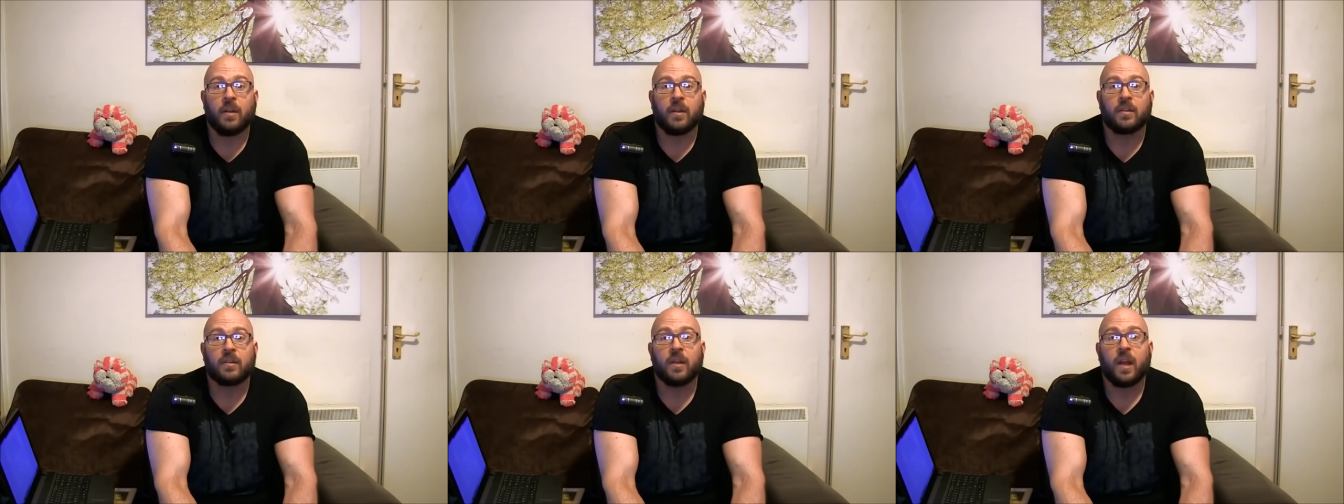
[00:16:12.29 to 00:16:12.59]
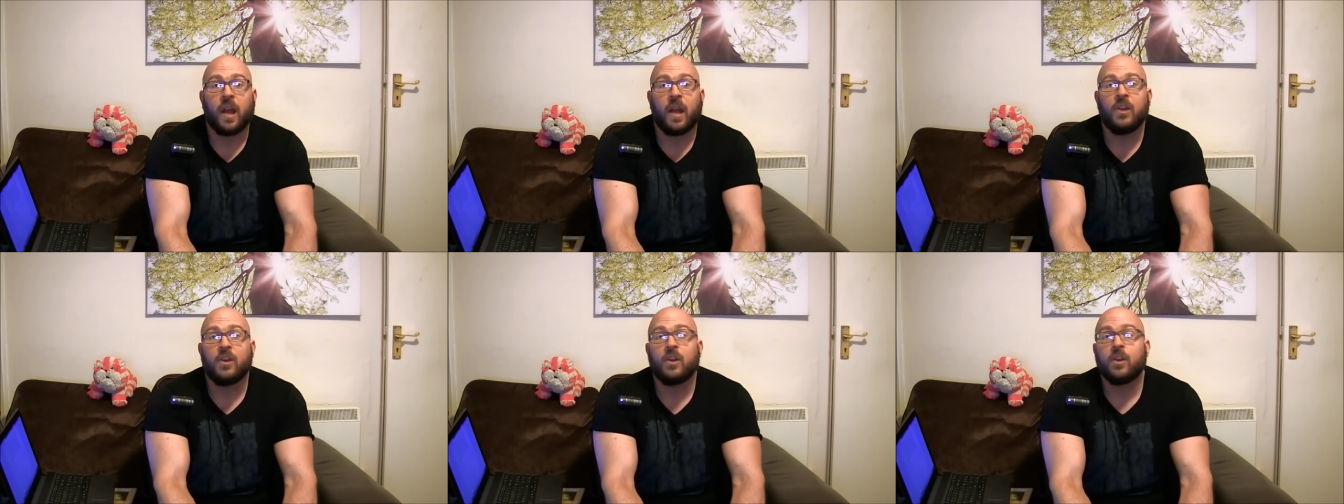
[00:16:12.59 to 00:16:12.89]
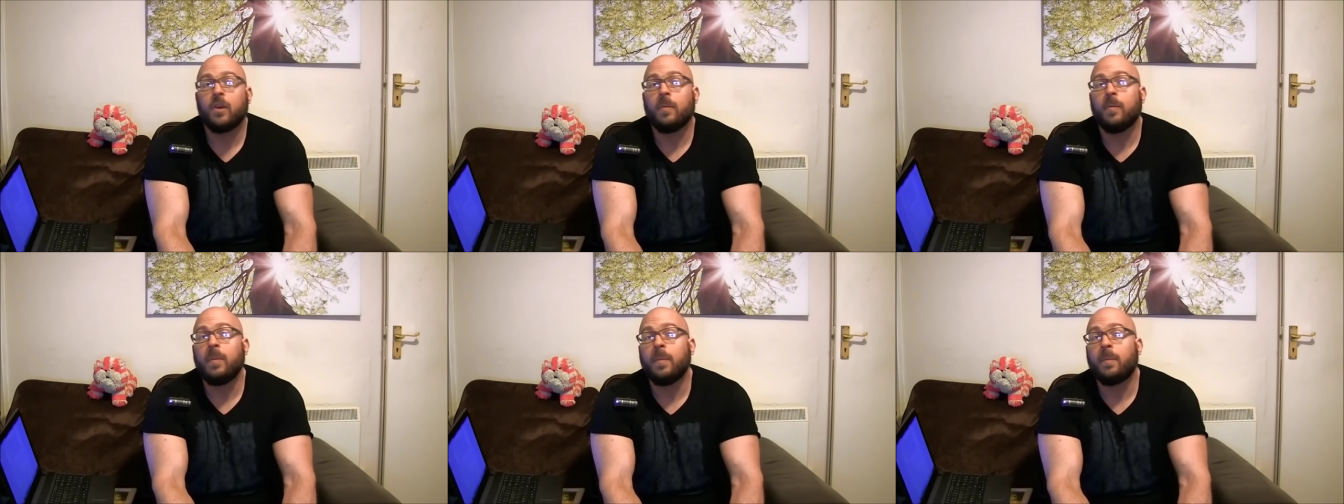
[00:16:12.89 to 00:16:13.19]
to this and how
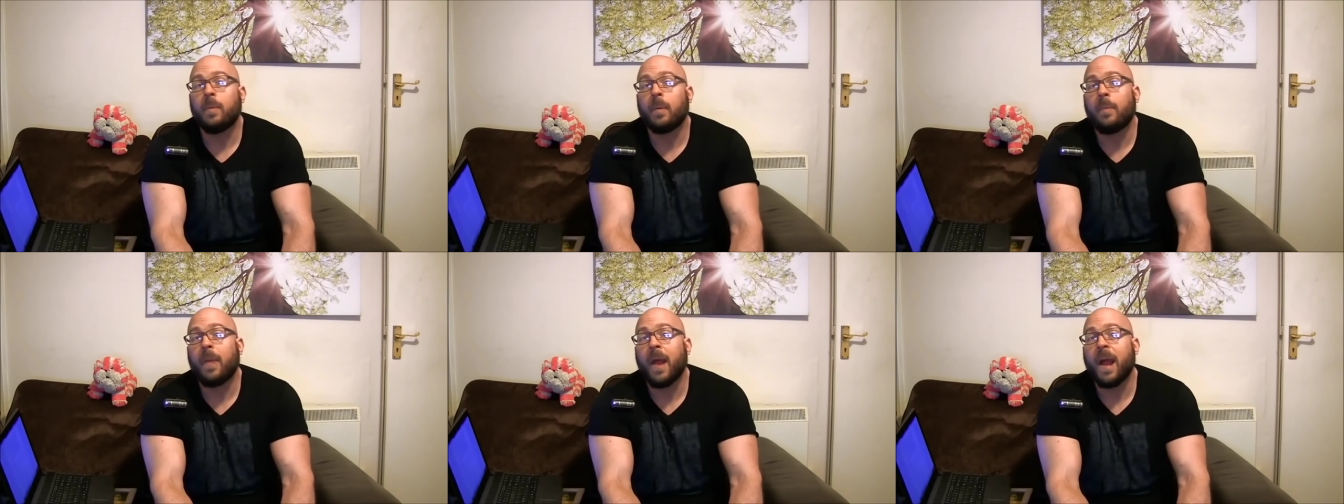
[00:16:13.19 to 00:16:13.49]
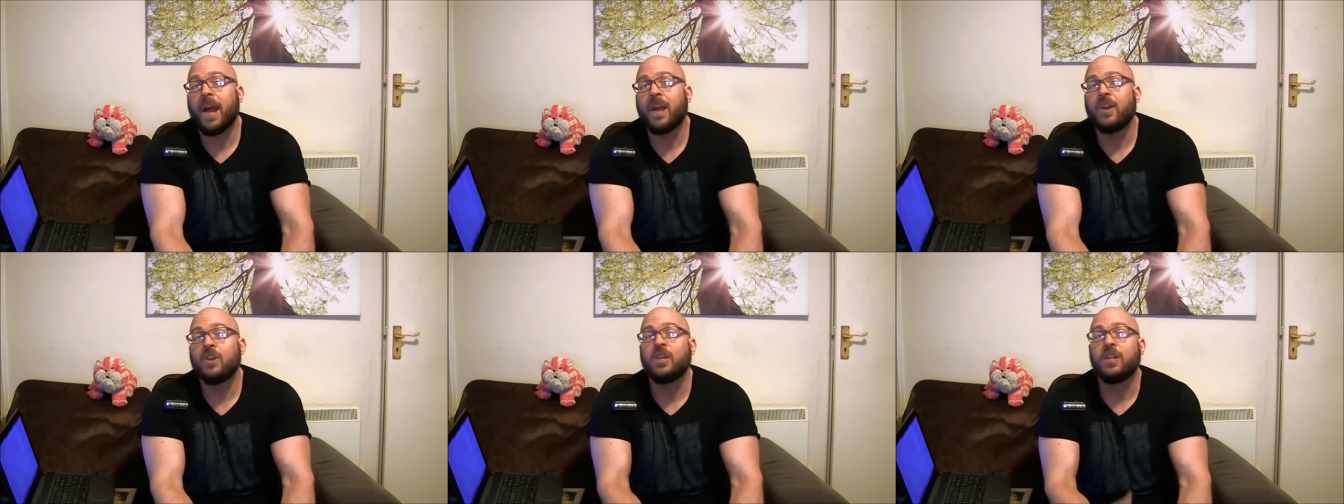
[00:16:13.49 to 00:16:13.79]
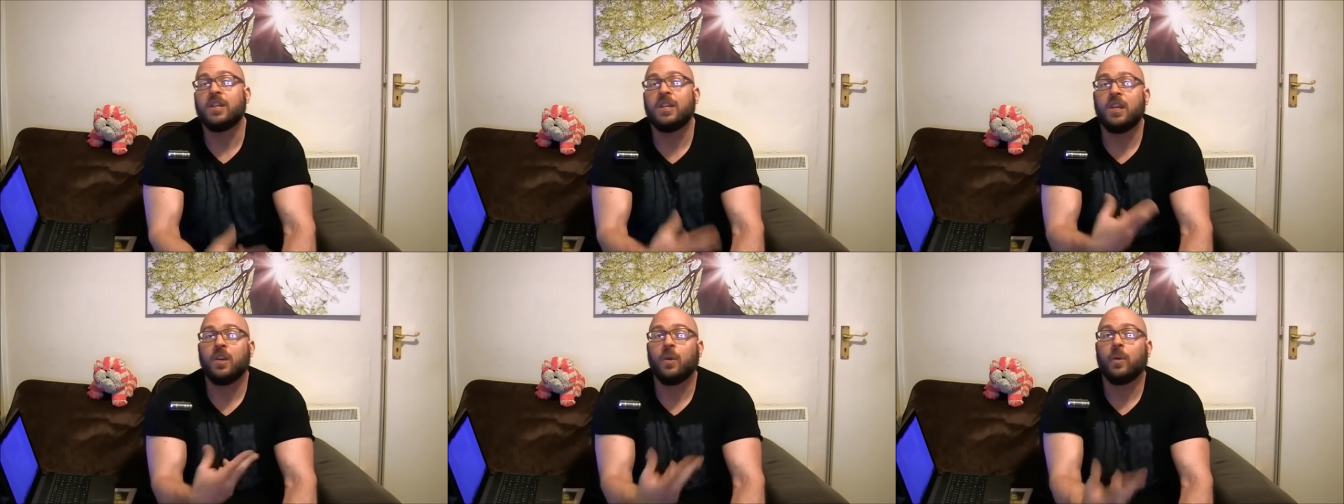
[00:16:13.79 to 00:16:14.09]
you're going to be
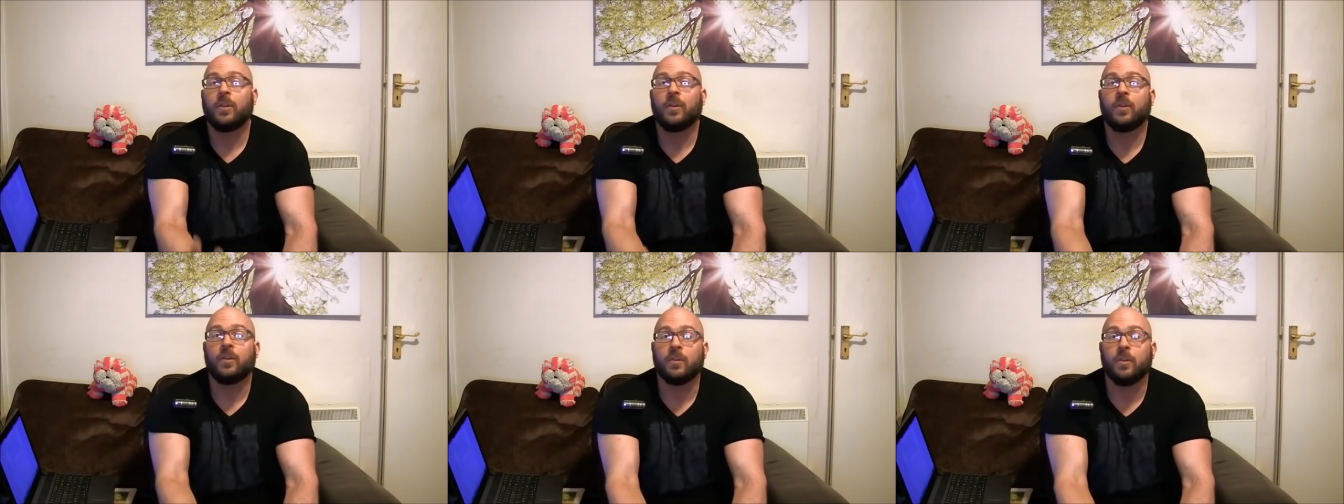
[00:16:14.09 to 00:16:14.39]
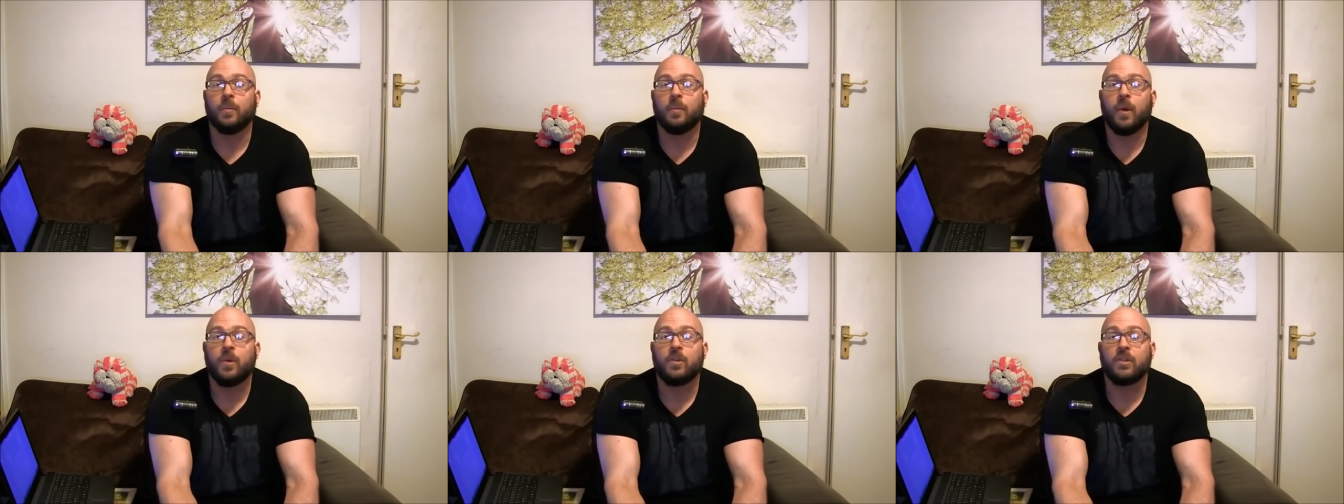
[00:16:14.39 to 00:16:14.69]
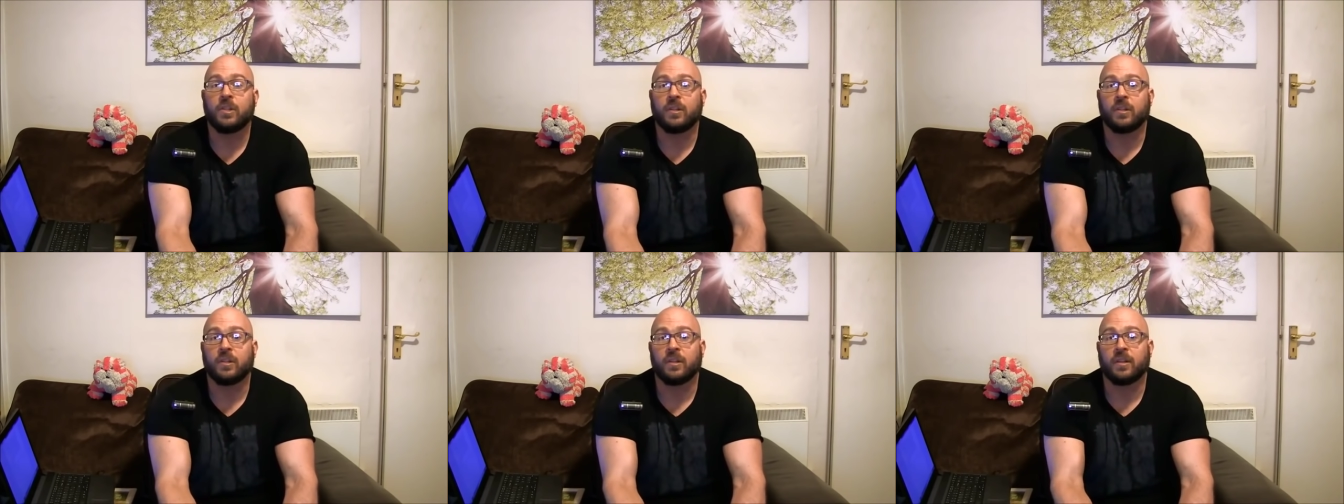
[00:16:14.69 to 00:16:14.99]
prepared to deal with those
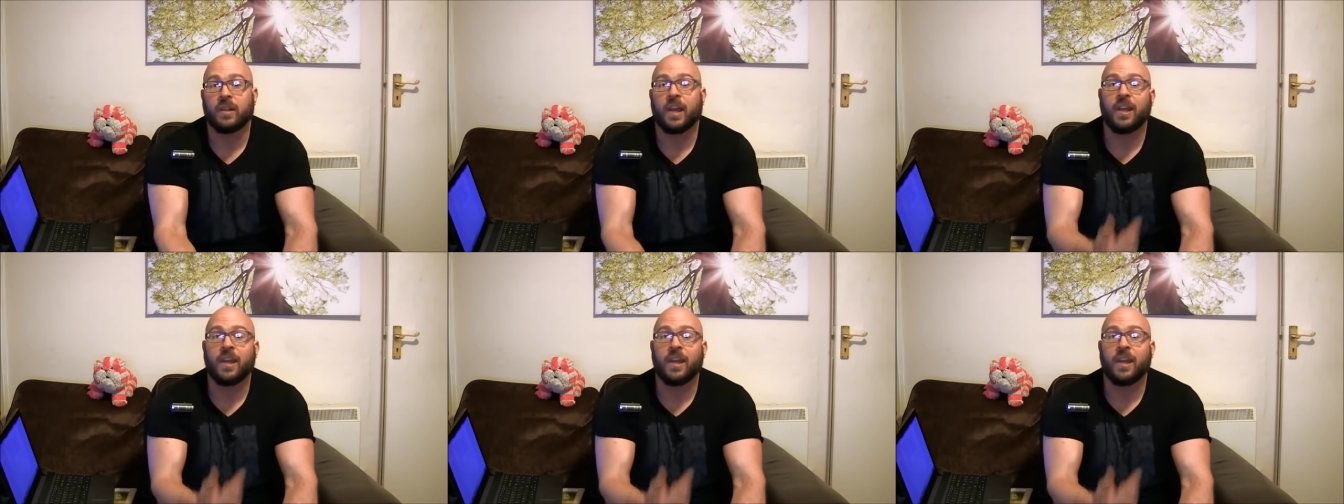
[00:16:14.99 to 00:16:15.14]
emotions,